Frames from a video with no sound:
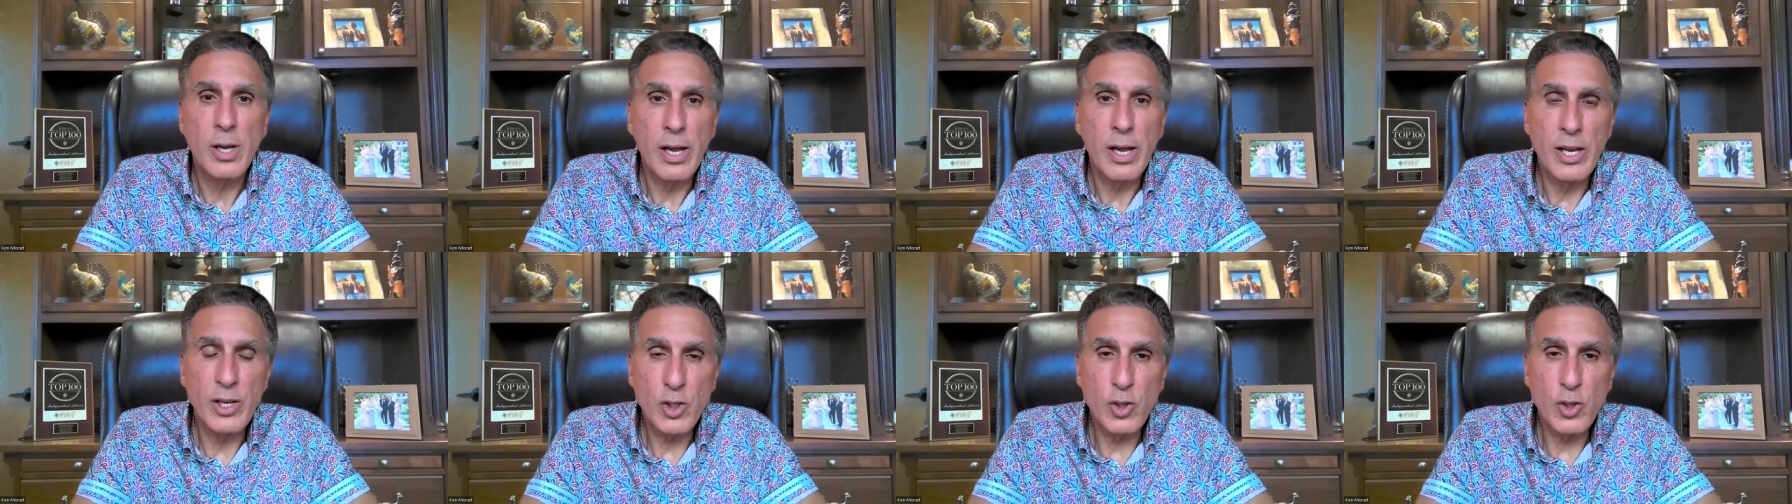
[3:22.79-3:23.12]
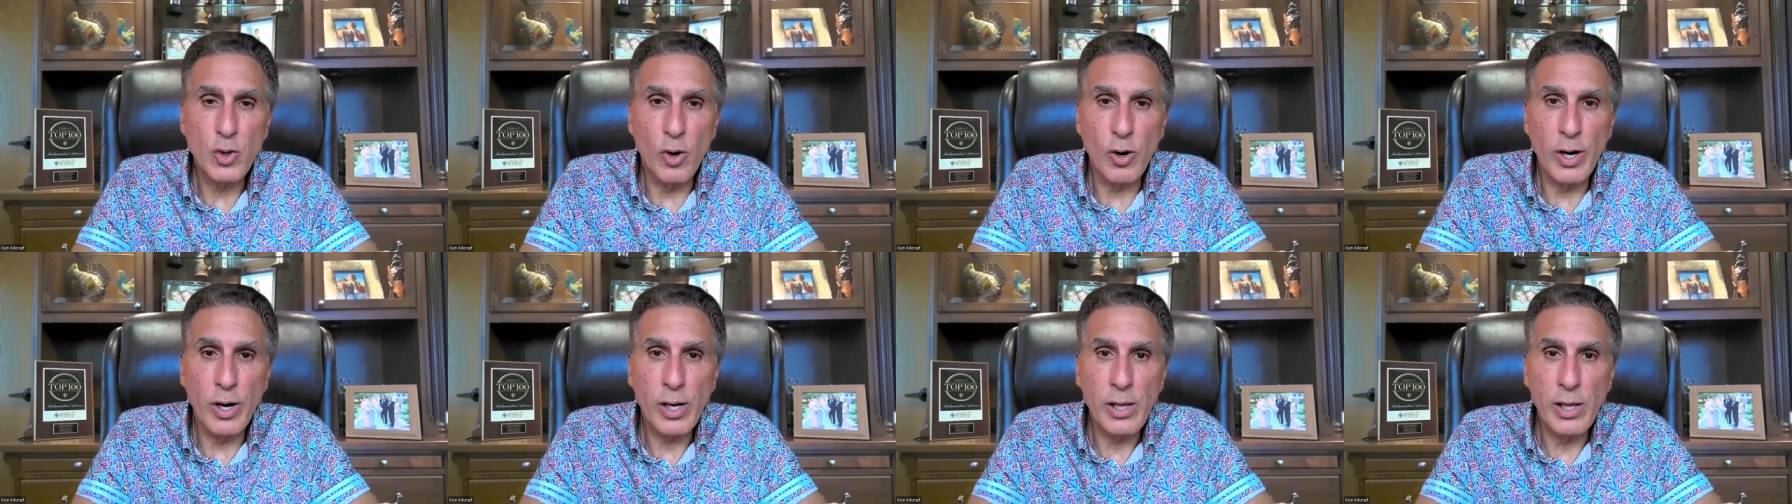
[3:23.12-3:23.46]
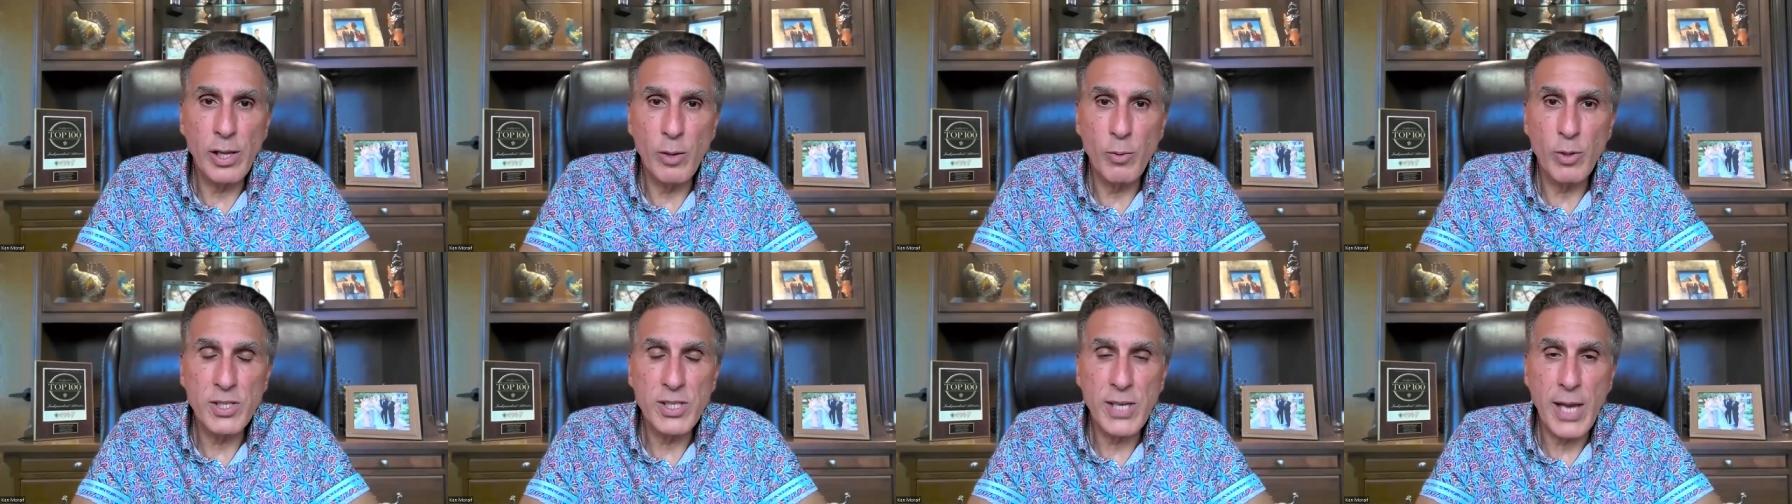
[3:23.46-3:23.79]

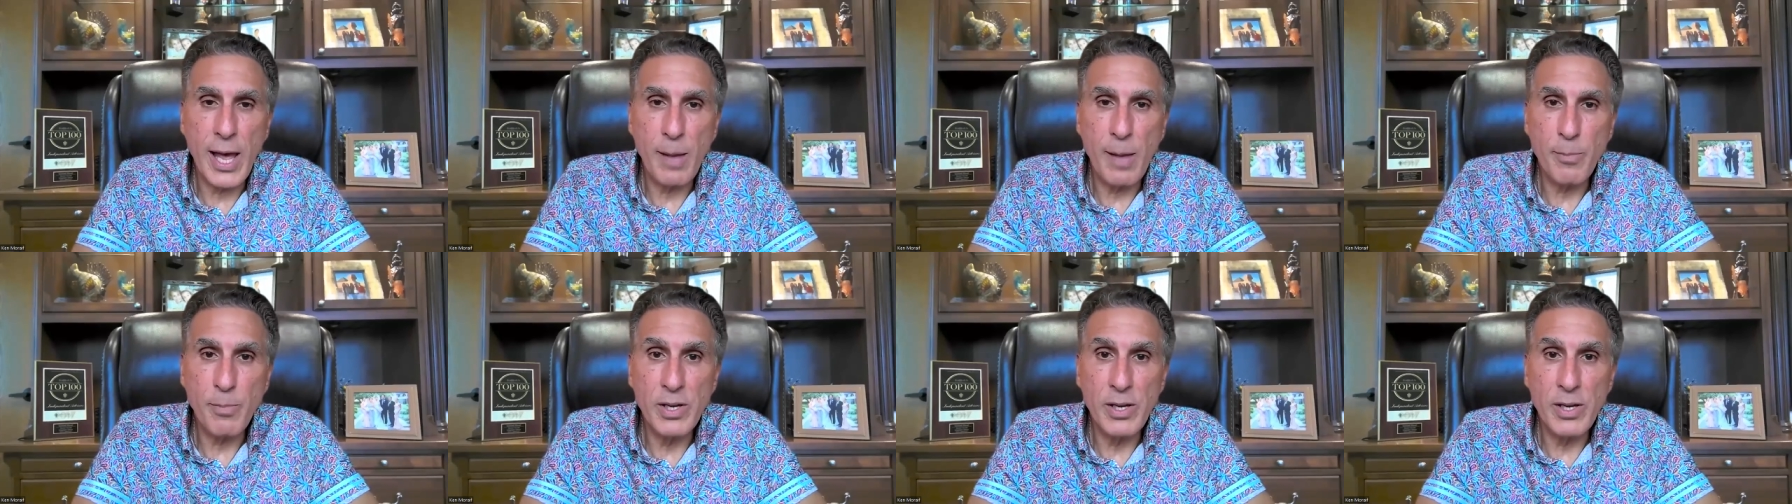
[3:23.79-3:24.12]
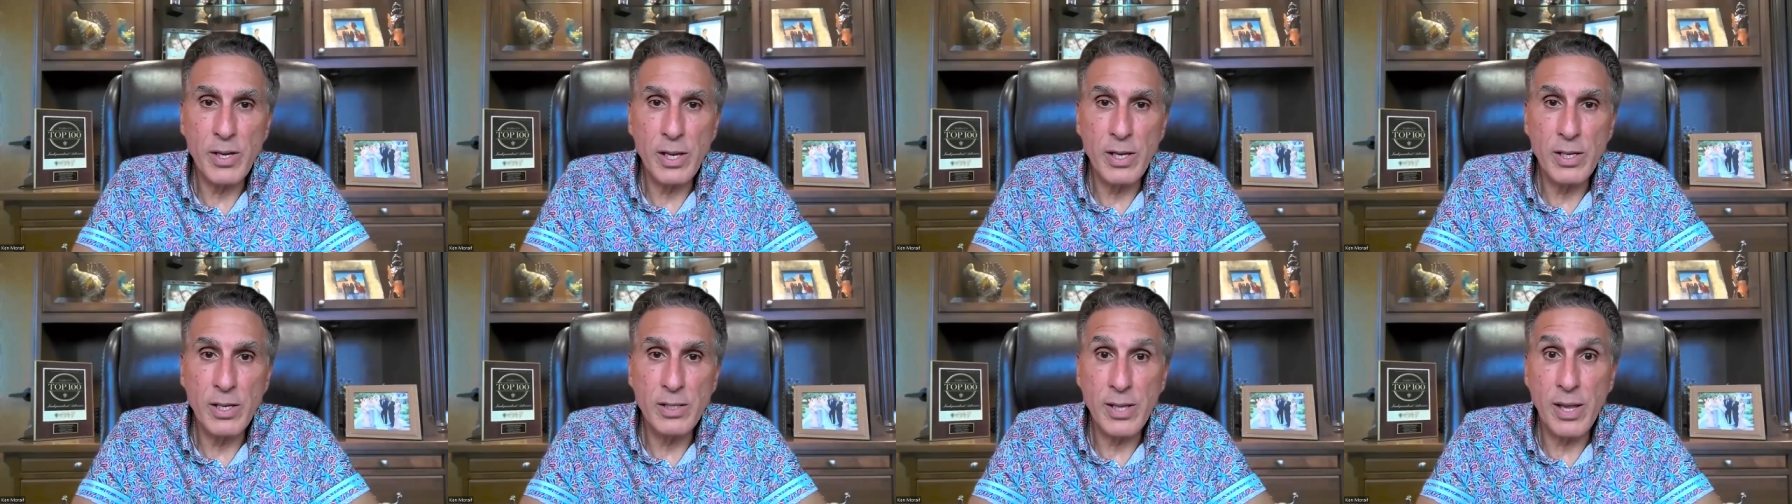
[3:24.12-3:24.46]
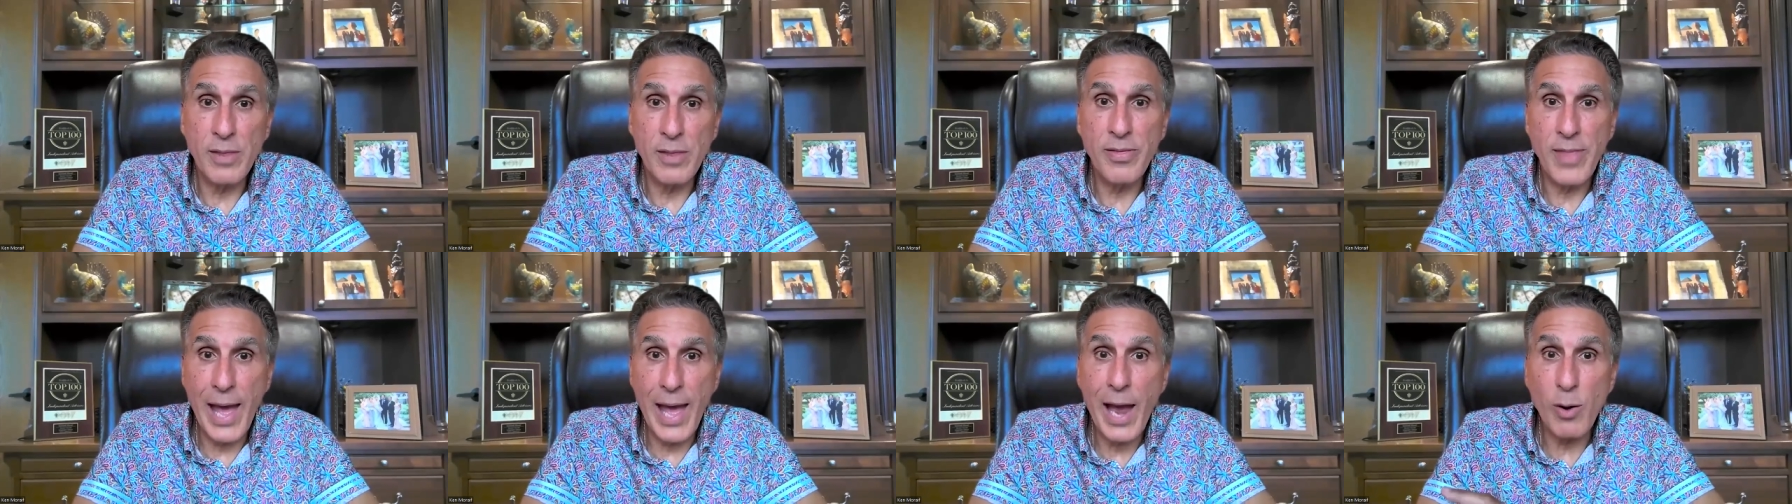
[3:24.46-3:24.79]
historically, what's happened is
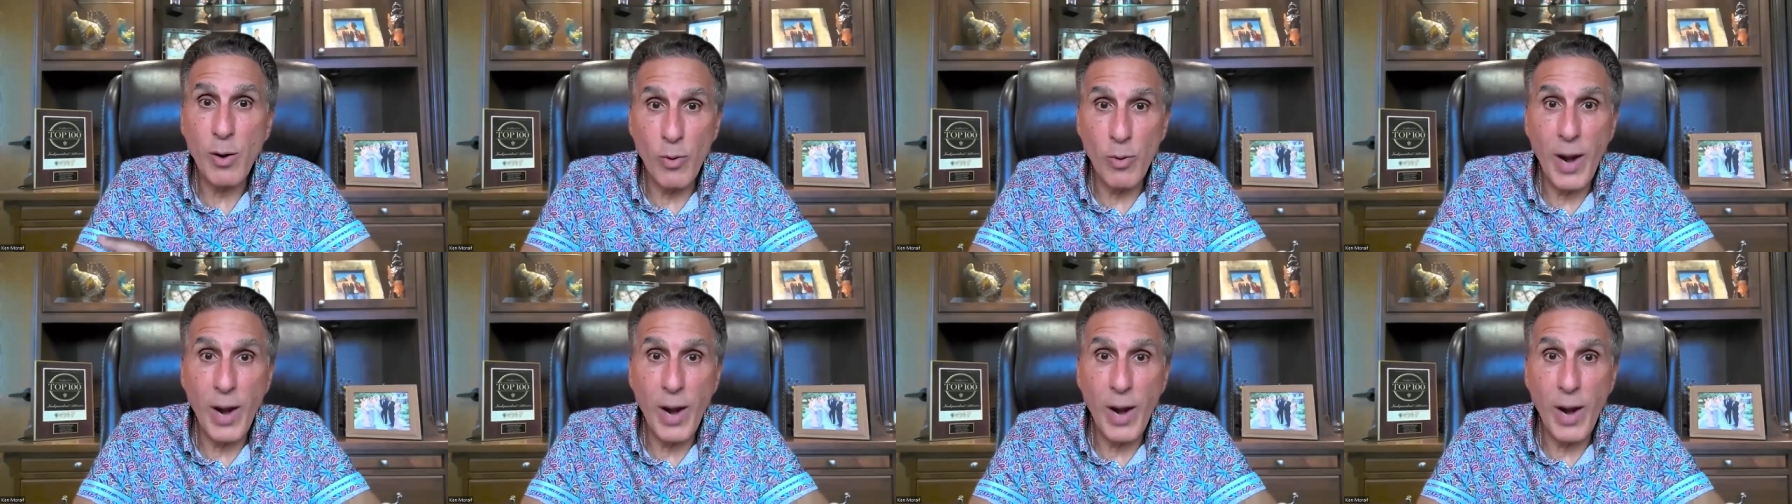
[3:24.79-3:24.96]
that